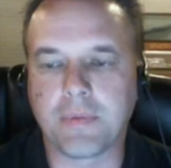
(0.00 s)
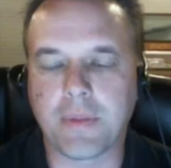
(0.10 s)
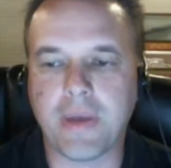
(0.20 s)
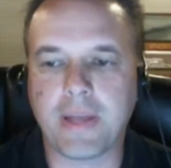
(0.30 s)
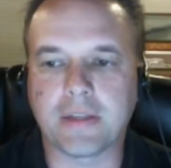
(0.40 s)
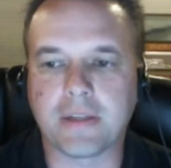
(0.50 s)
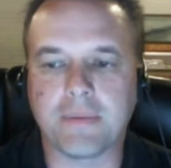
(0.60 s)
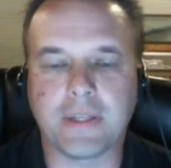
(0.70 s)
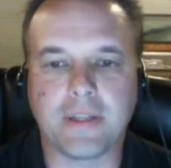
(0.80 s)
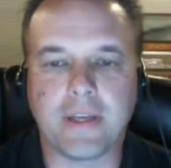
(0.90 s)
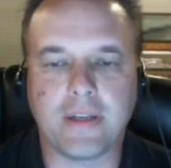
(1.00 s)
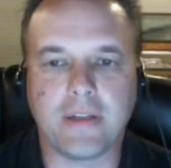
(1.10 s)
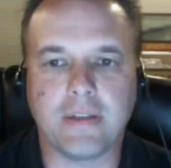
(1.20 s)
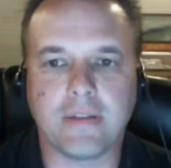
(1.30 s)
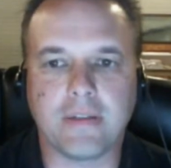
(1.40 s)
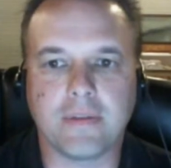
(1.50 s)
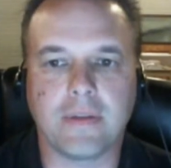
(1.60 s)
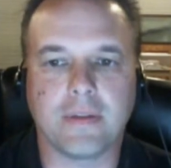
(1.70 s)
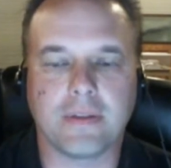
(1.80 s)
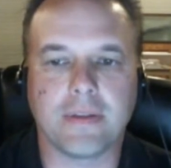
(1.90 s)
bad thing about that,
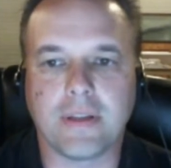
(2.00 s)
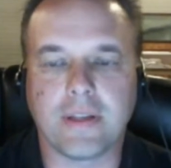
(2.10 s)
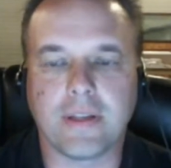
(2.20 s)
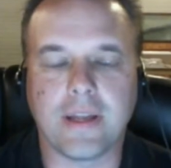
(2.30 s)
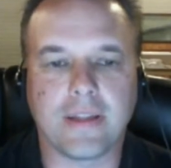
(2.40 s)
I